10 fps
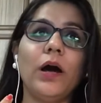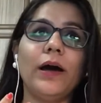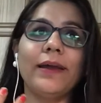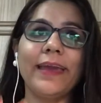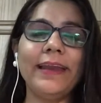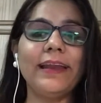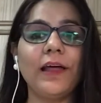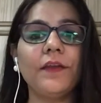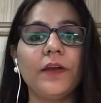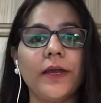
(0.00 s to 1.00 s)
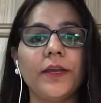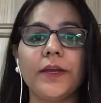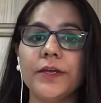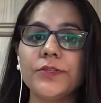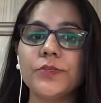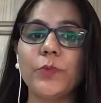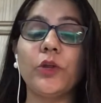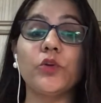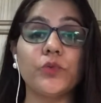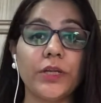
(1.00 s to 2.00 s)
Again, another idea is when
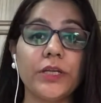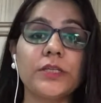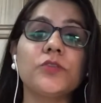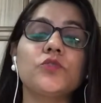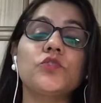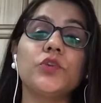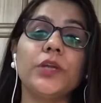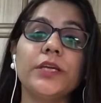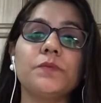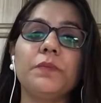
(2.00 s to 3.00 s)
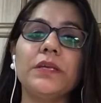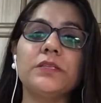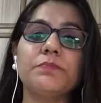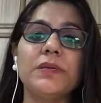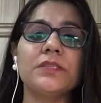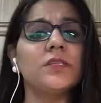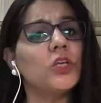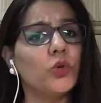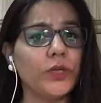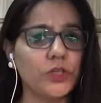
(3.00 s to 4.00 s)
you're donating is to donate basis the
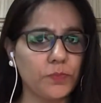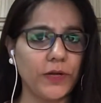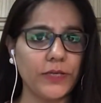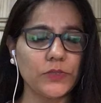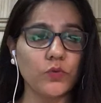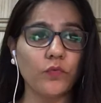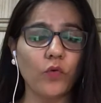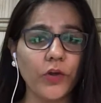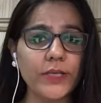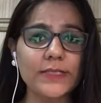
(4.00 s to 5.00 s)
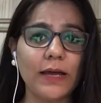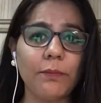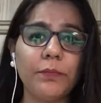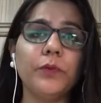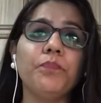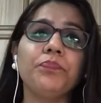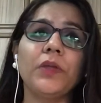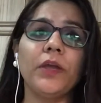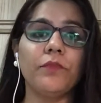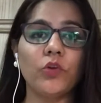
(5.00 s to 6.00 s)
unit price. So for example,
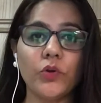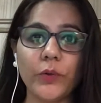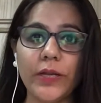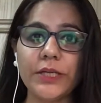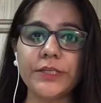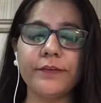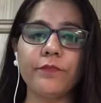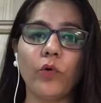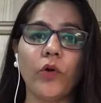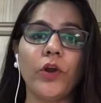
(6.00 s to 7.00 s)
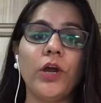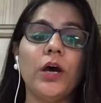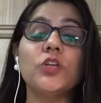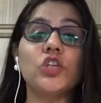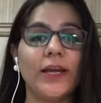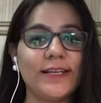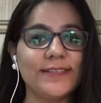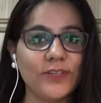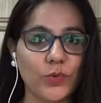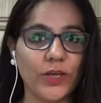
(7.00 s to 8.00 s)
if you're donating for a
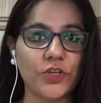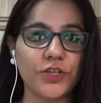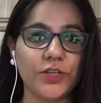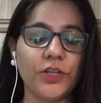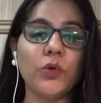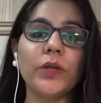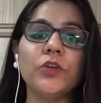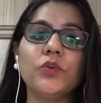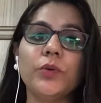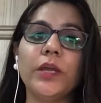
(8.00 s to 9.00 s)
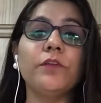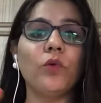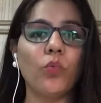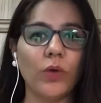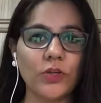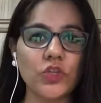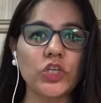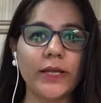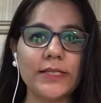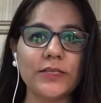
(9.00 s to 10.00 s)
child's education, then you can donate for one
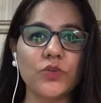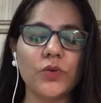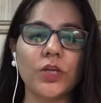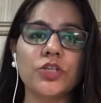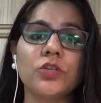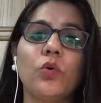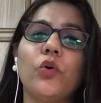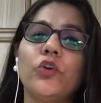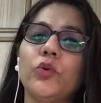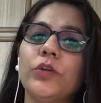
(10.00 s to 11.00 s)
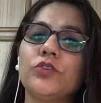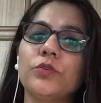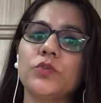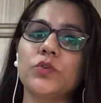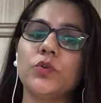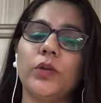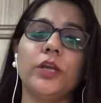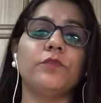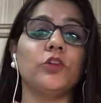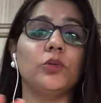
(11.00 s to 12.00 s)
child's education, or you can choose to
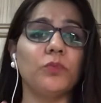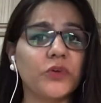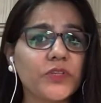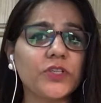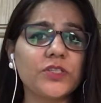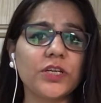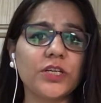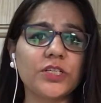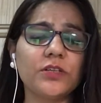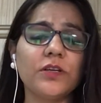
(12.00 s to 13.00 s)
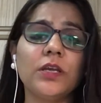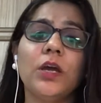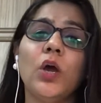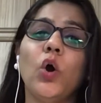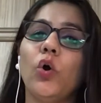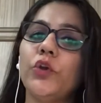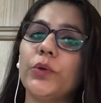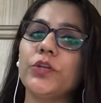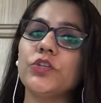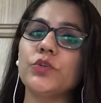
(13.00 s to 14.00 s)
donate for the books and stationery, or
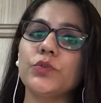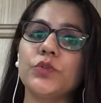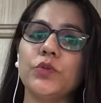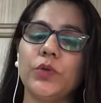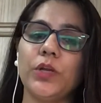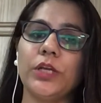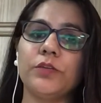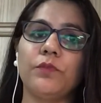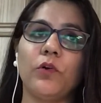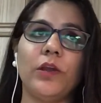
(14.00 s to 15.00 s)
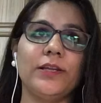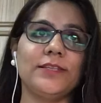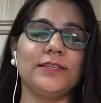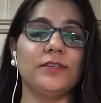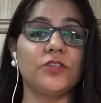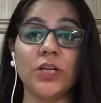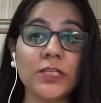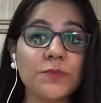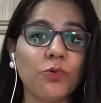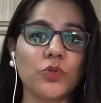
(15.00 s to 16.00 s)
you can choose to donate for, let's say, the
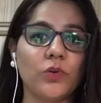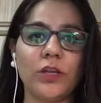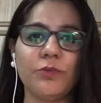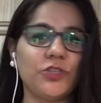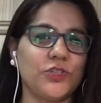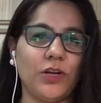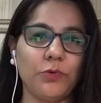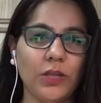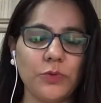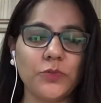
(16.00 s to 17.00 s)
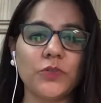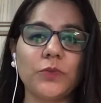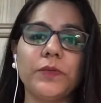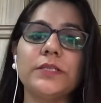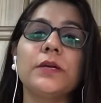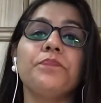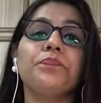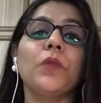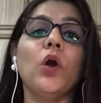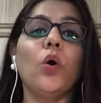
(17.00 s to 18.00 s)
transport only, which is around 1,000 rupees,
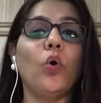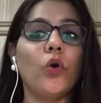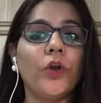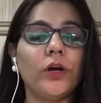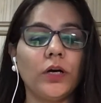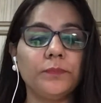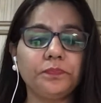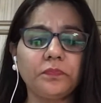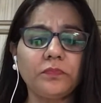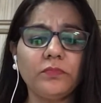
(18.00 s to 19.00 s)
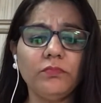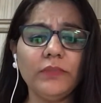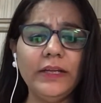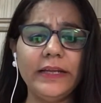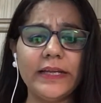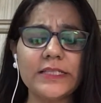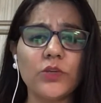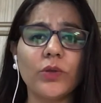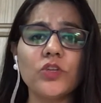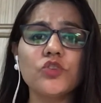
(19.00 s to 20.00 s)
or let's say
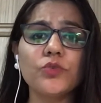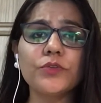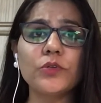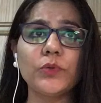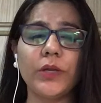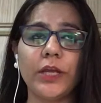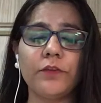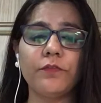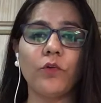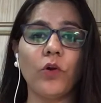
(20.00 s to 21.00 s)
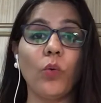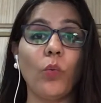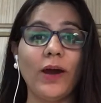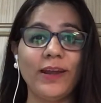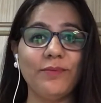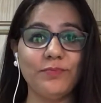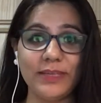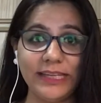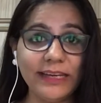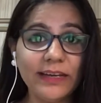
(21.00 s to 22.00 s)
you can choose to donate for one
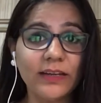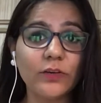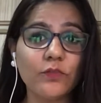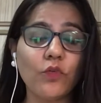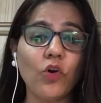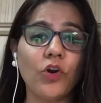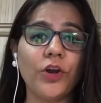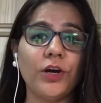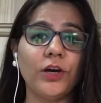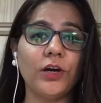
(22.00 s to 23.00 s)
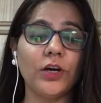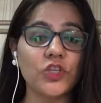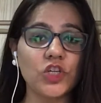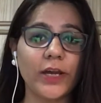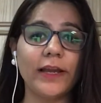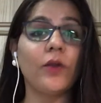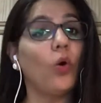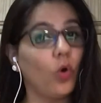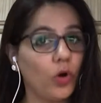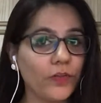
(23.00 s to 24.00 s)
meal for a child
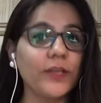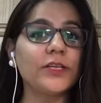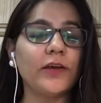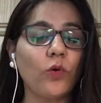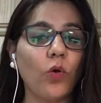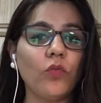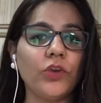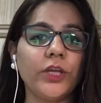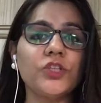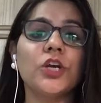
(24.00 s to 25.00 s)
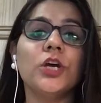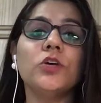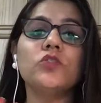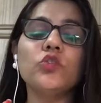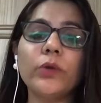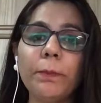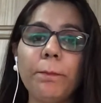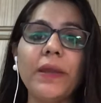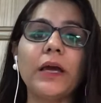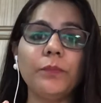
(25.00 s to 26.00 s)
or the entire orphanage. So you can
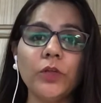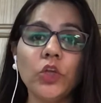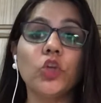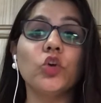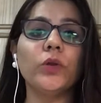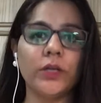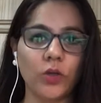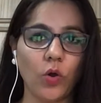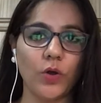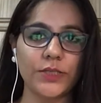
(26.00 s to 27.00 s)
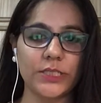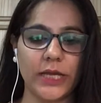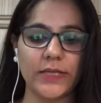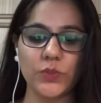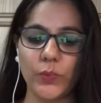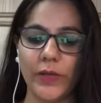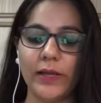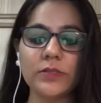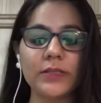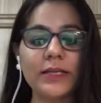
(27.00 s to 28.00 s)
pick up the unit cost as well.
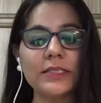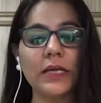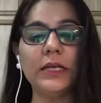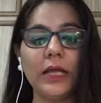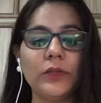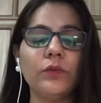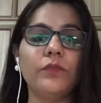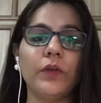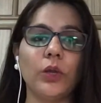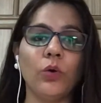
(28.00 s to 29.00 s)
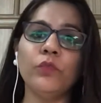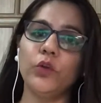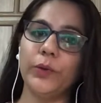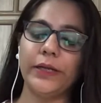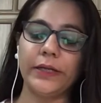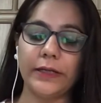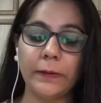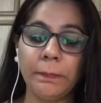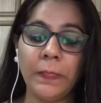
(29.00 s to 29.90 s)
So that's another way of donating.